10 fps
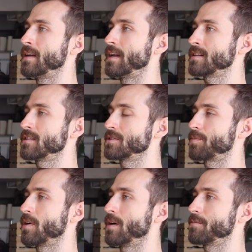Next is
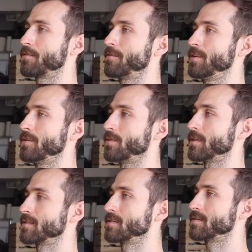prompt foo.
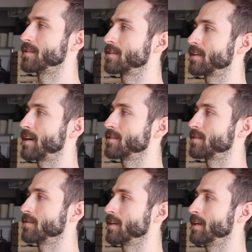This is visualized
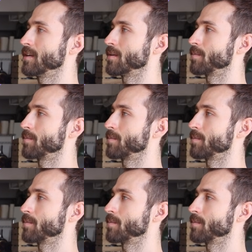over here.